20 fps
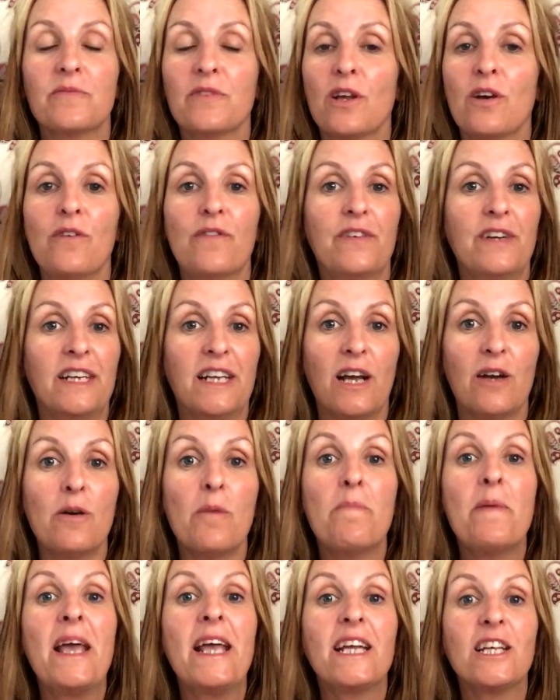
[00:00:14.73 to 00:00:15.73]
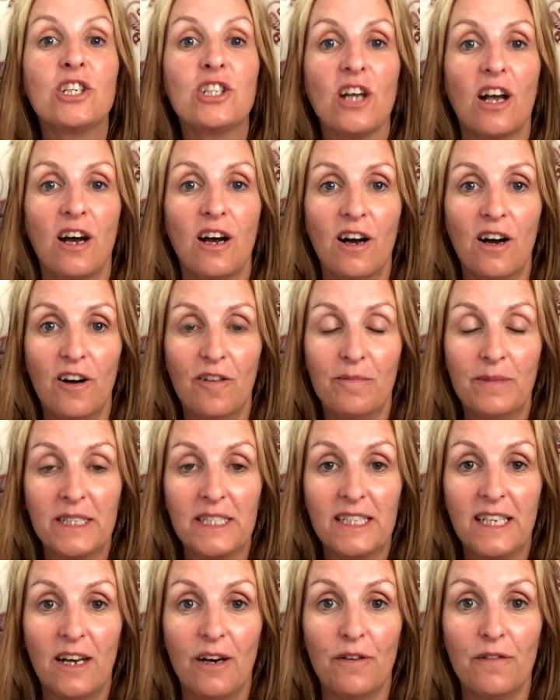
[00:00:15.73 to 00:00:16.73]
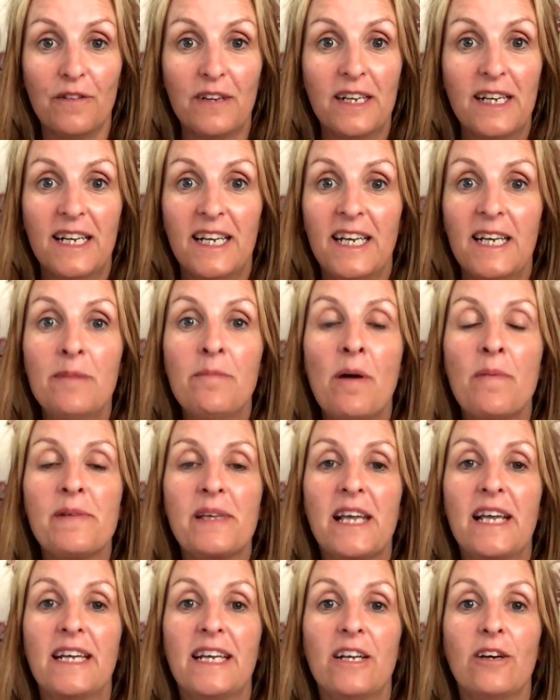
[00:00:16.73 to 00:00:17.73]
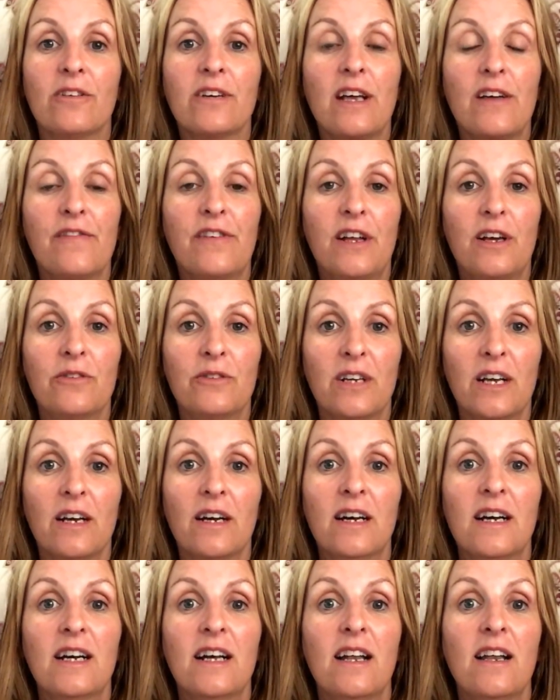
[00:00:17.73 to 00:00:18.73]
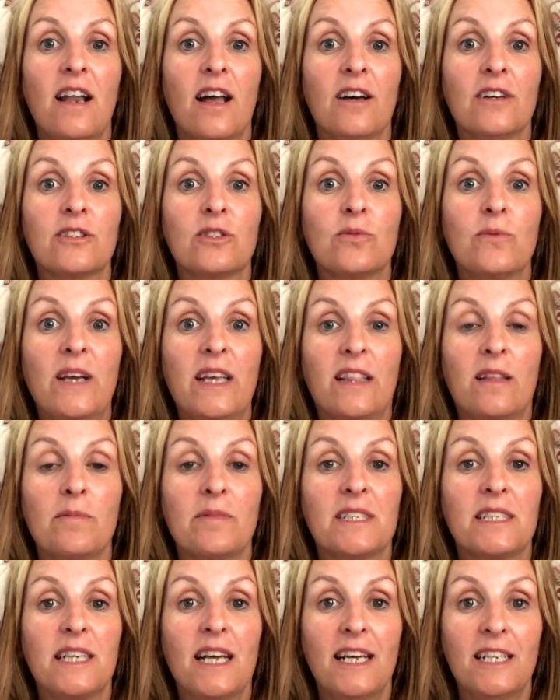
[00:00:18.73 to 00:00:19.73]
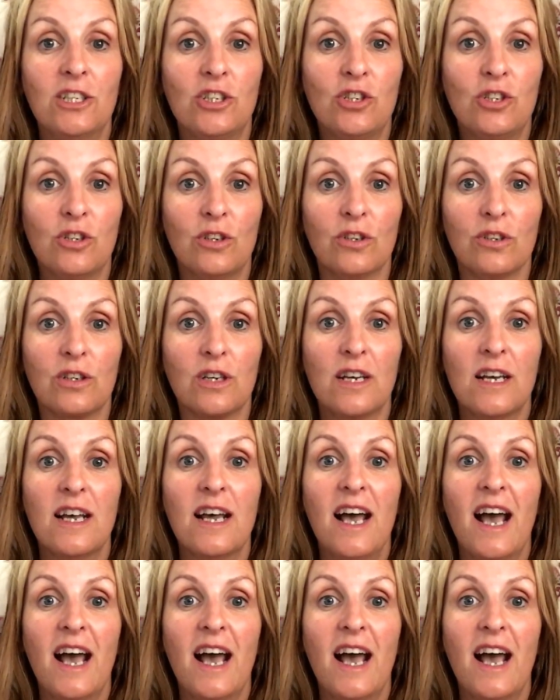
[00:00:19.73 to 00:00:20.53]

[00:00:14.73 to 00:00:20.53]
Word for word: not a video, a picture of myself in my bikini on Kefalonia last week that Mr H took,